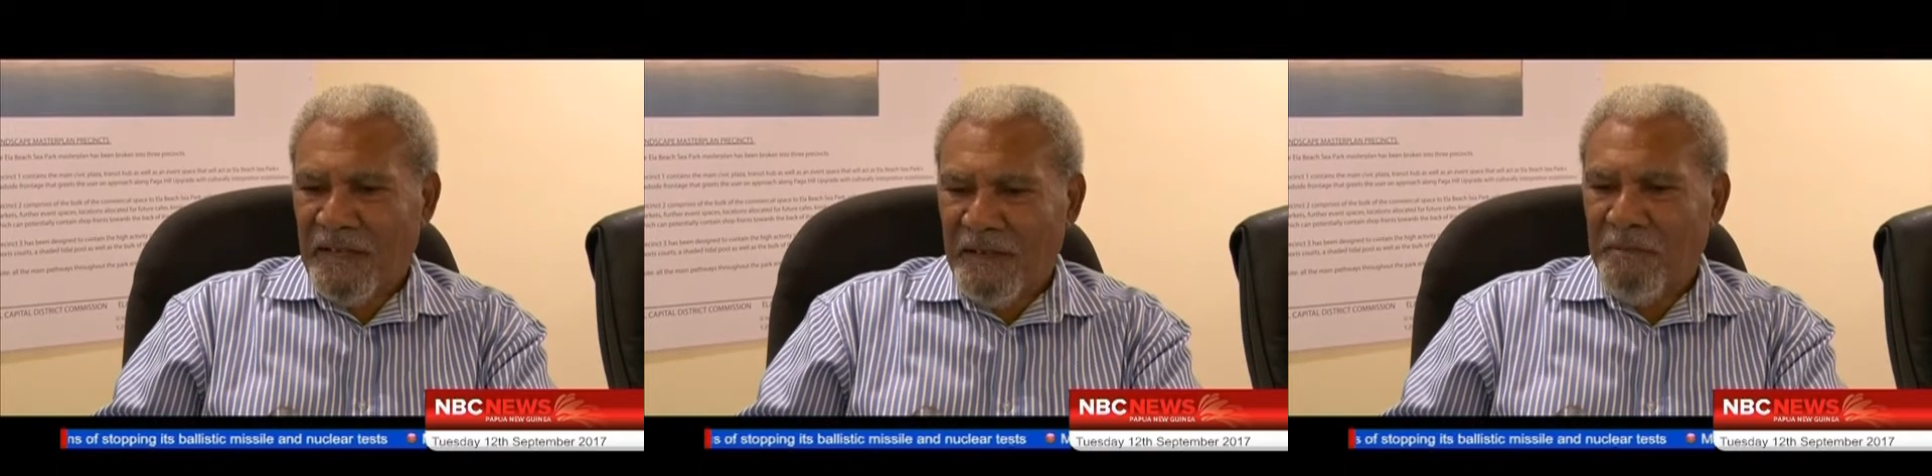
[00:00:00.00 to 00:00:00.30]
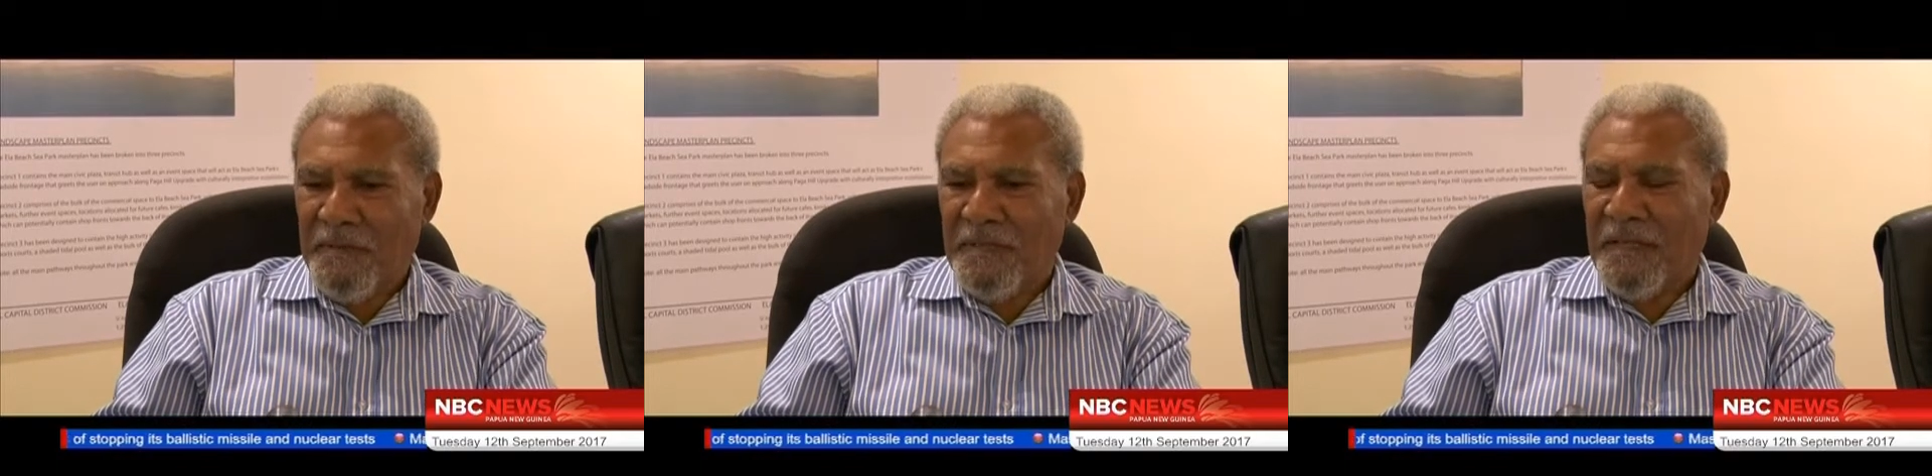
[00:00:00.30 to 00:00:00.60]

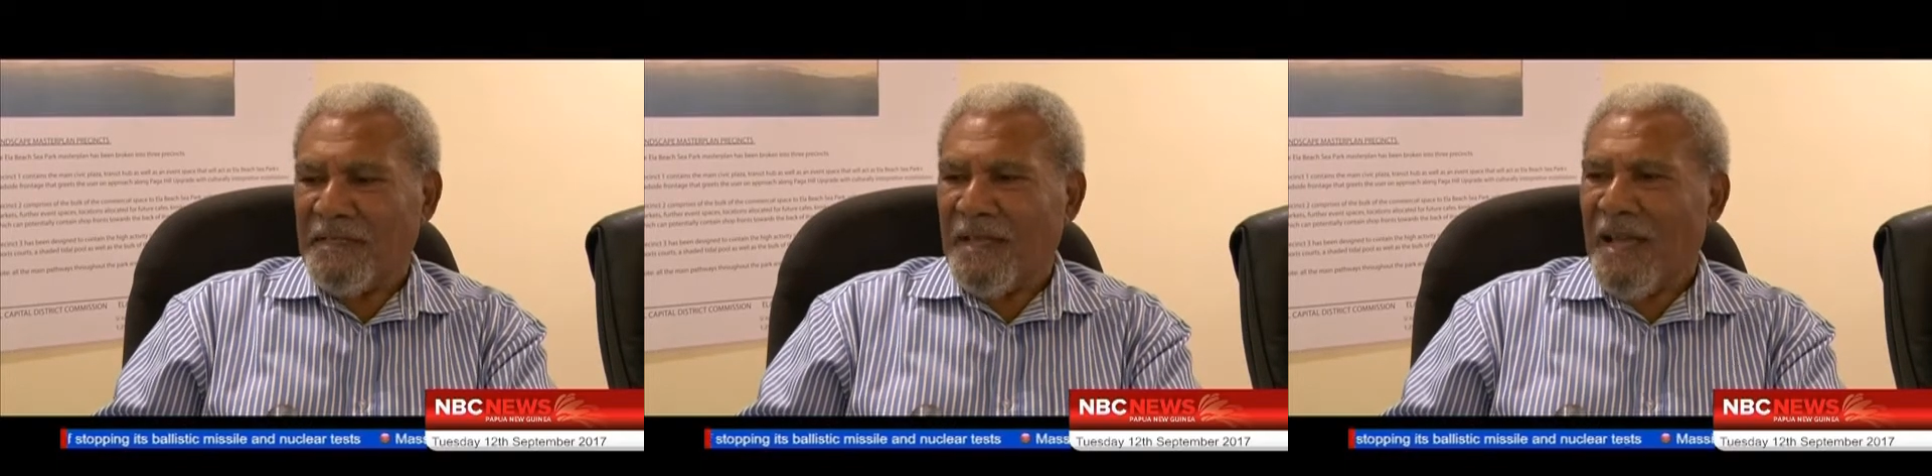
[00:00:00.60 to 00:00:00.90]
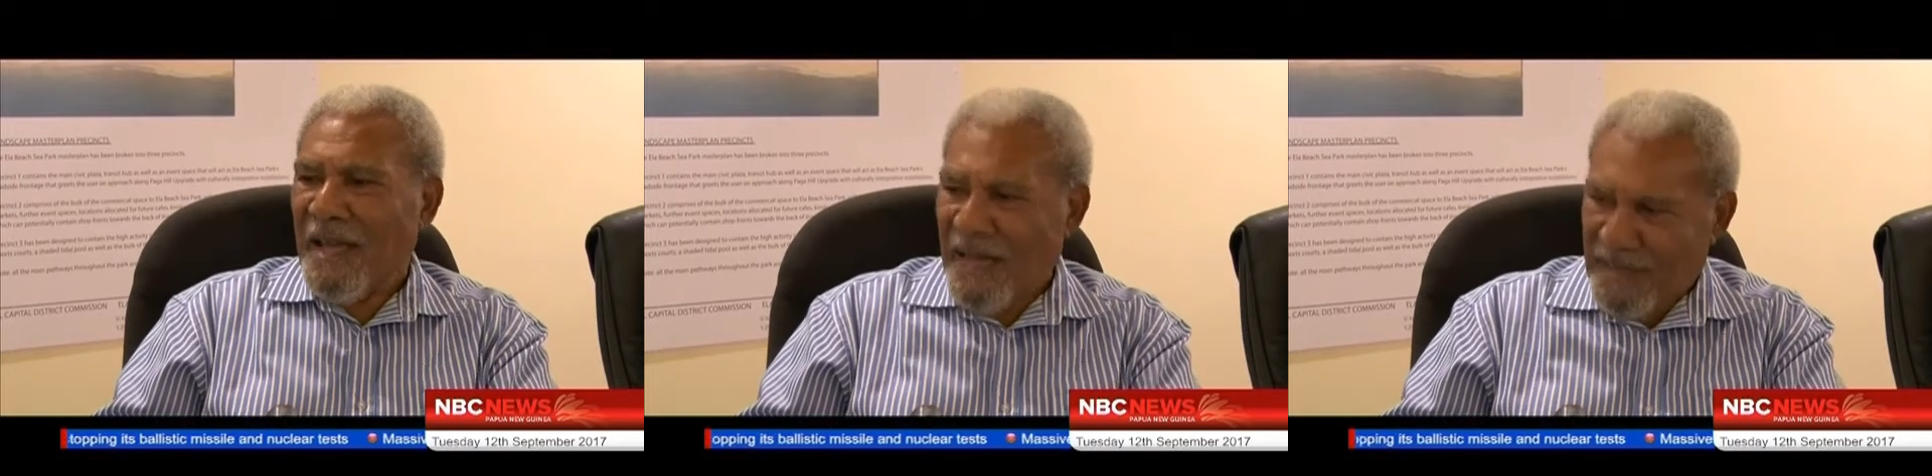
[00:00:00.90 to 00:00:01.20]
Government has a
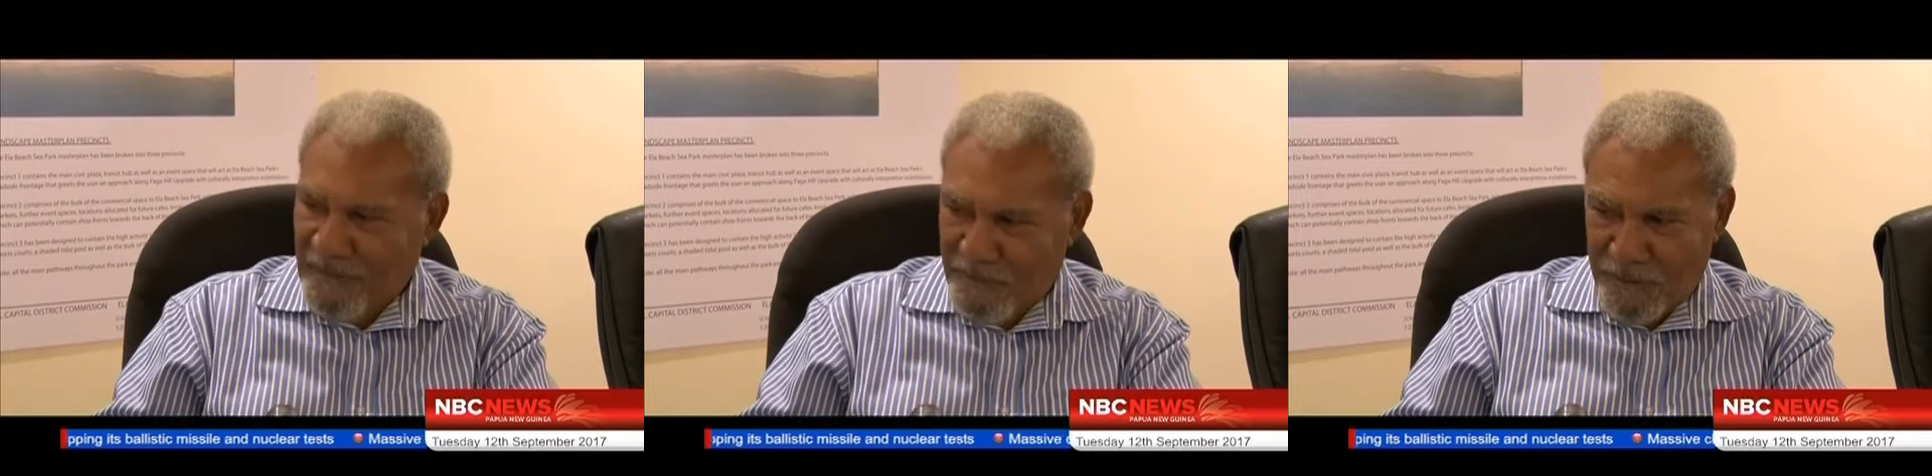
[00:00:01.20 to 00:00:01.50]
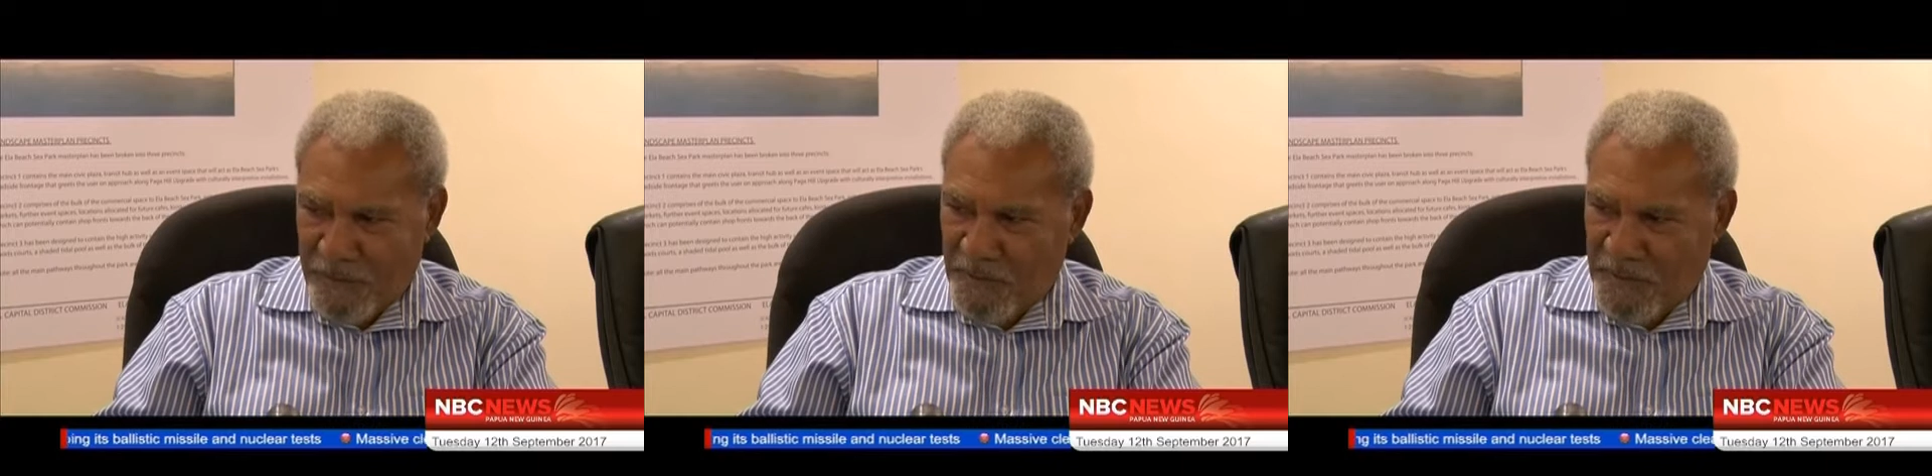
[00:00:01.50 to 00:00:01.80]
heart
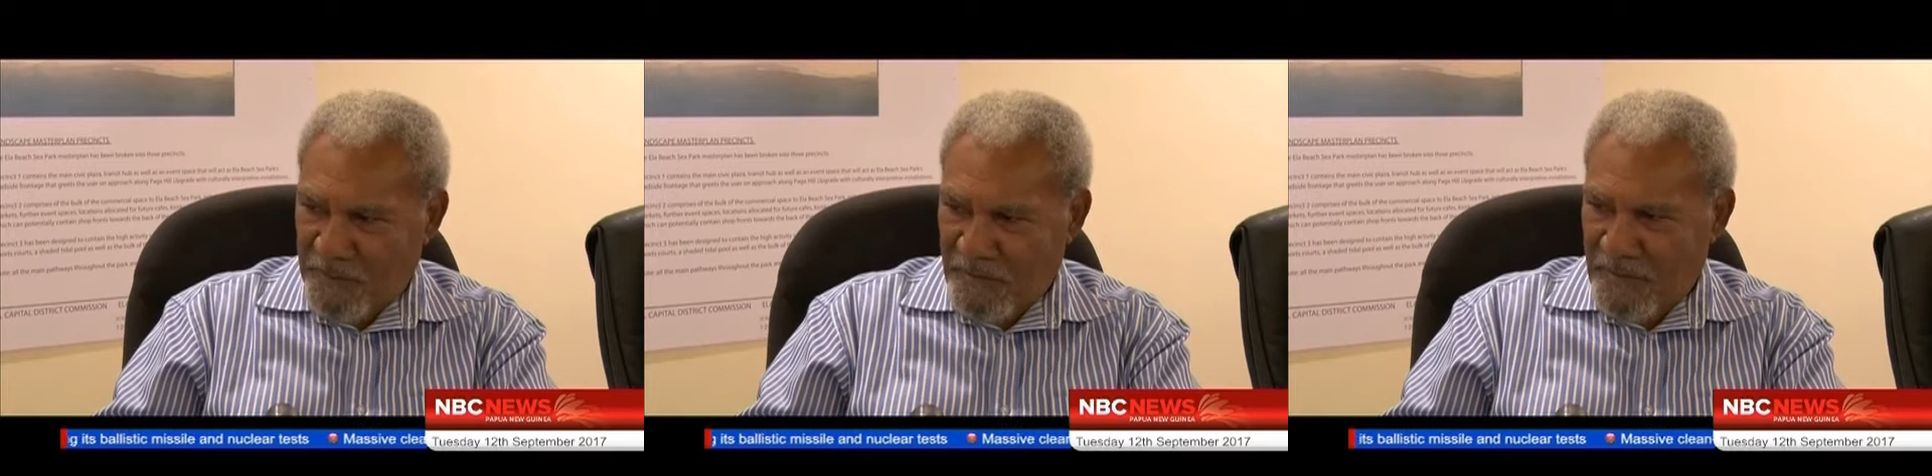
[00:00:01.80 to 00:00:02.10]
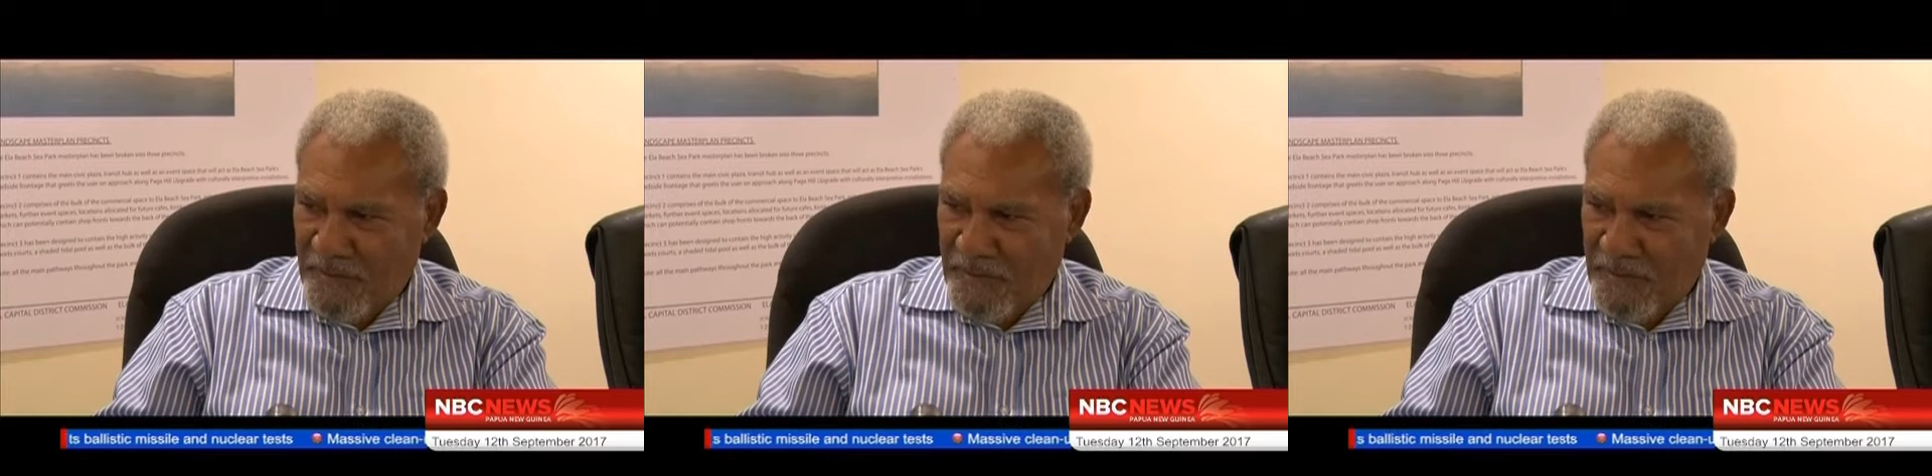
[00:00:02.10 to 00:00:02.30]
for the people,